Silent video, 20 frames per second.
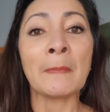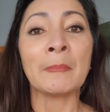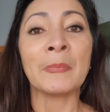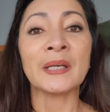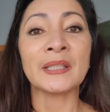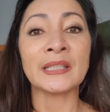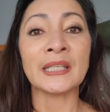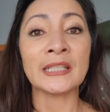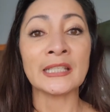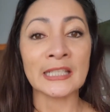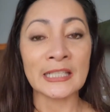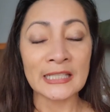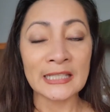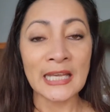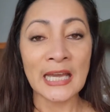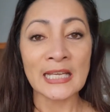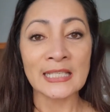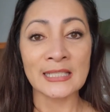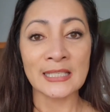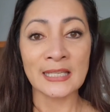but then it
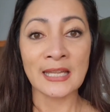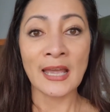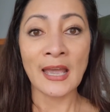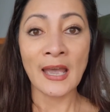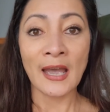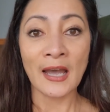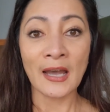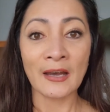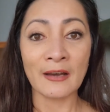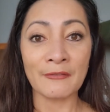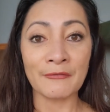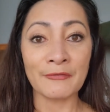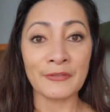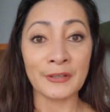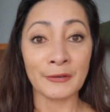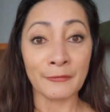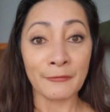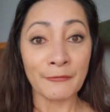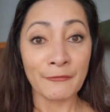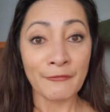doesn't have
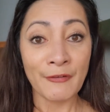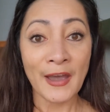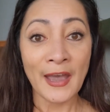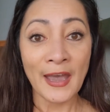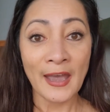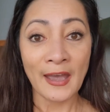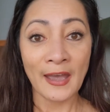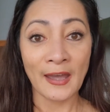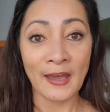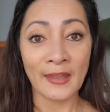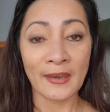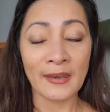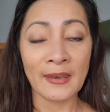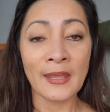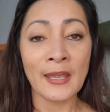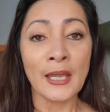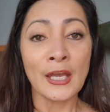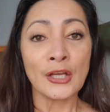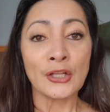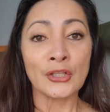the fan
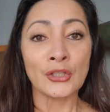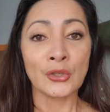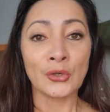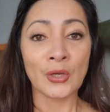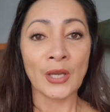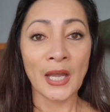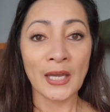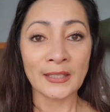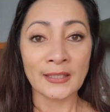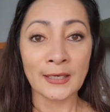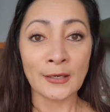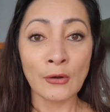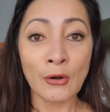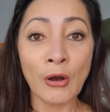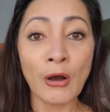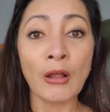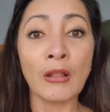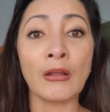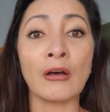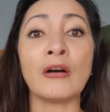to kind of
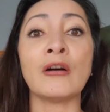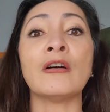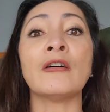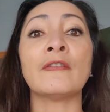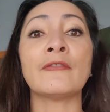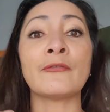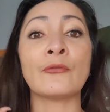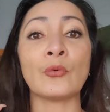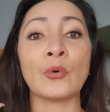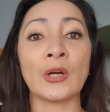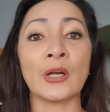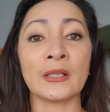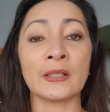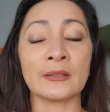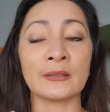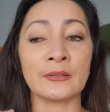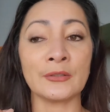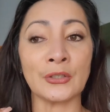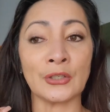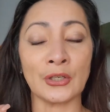call off
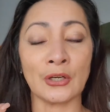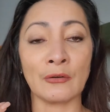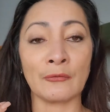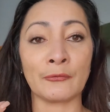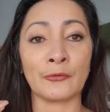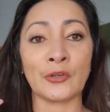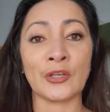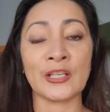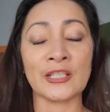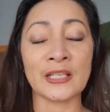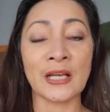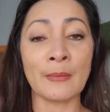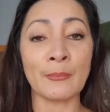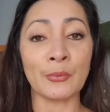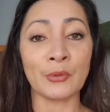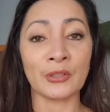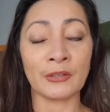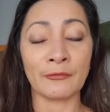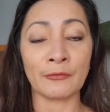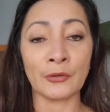what, you know, for
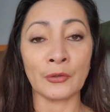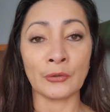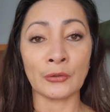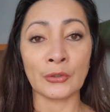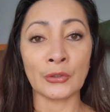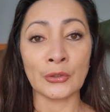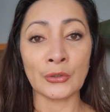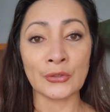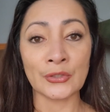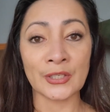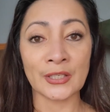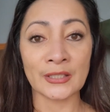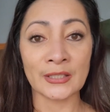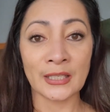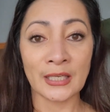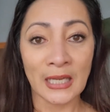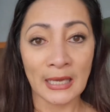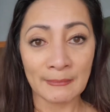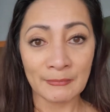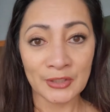example, if you're using
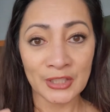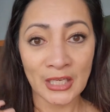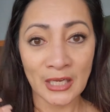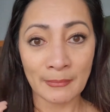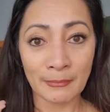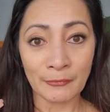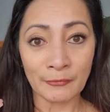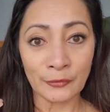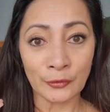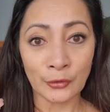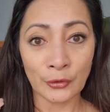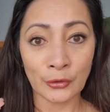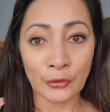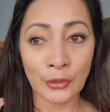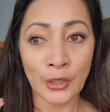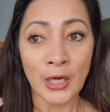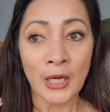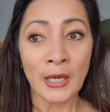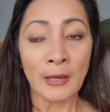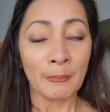the laptop
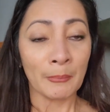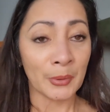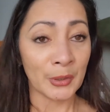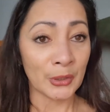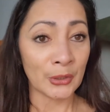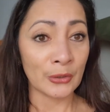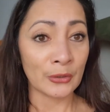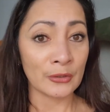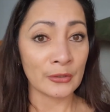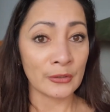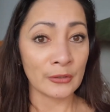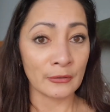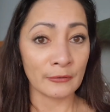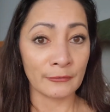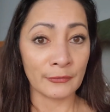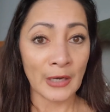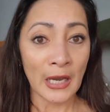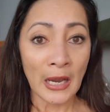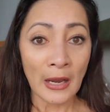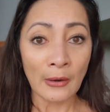for periods
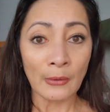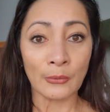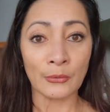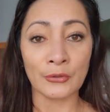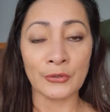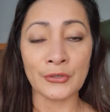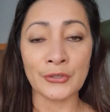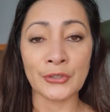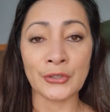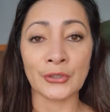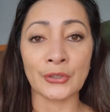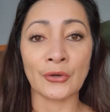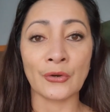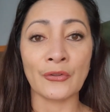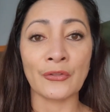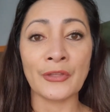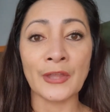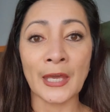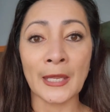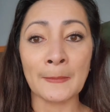of hours, you
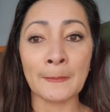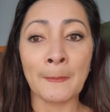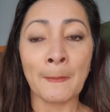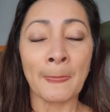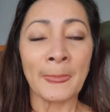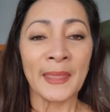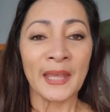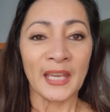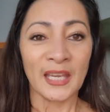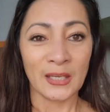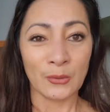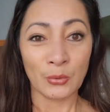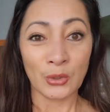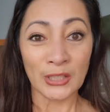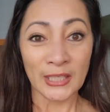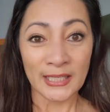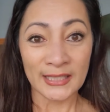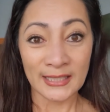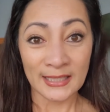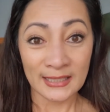know, then it
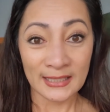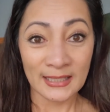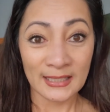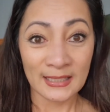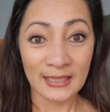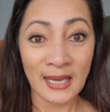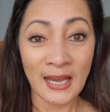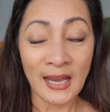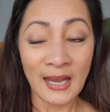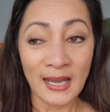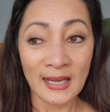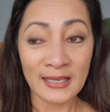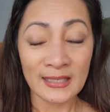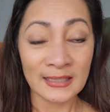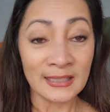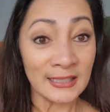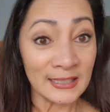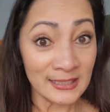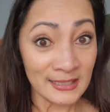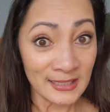will kind of get hot,
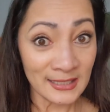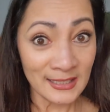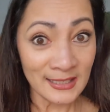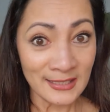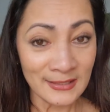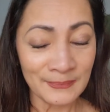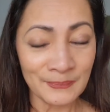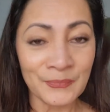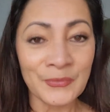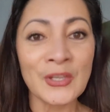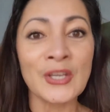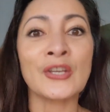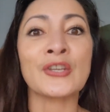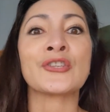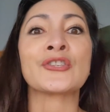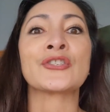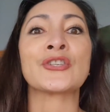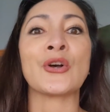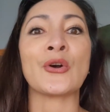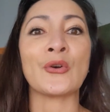heated.
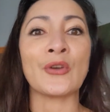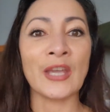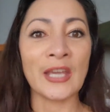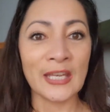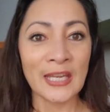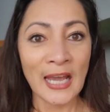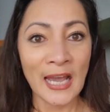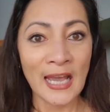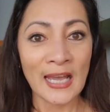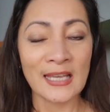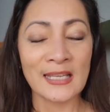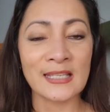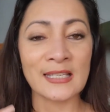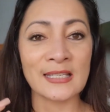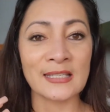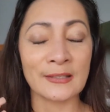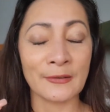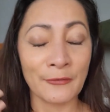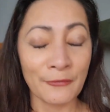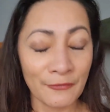So it
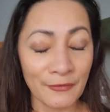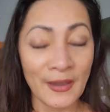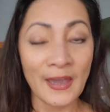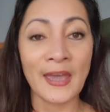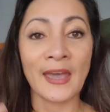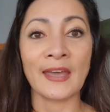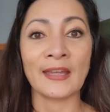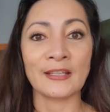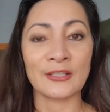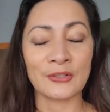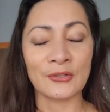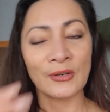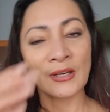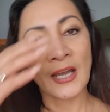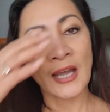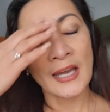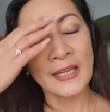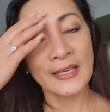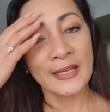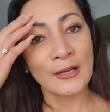has the fan to
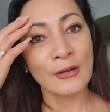kind